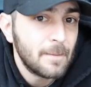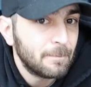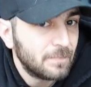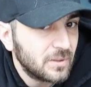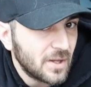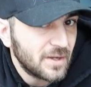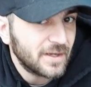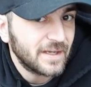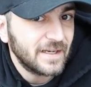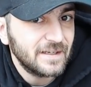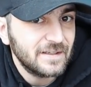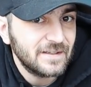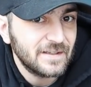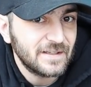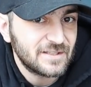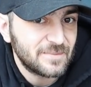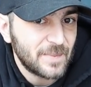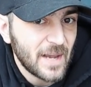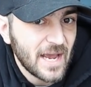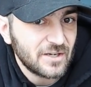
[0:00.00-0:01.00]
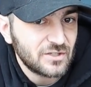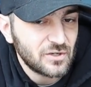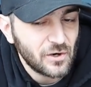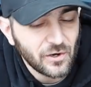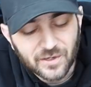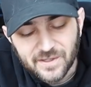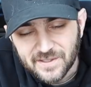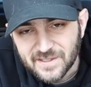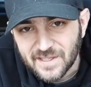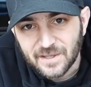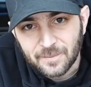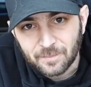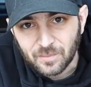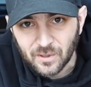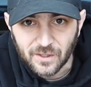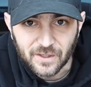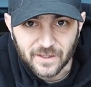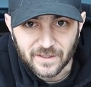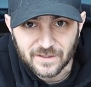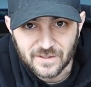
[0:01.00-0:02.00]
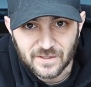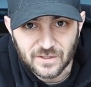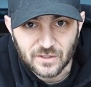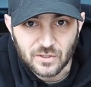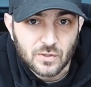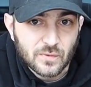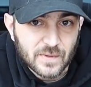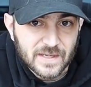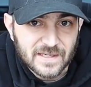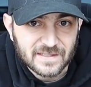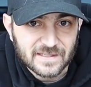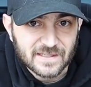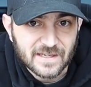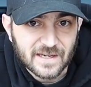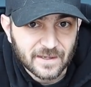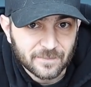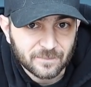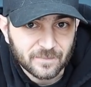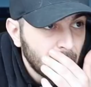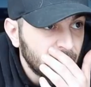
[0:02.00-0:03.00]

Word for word: plug it into this patch harness, and then plug it into the new E C M.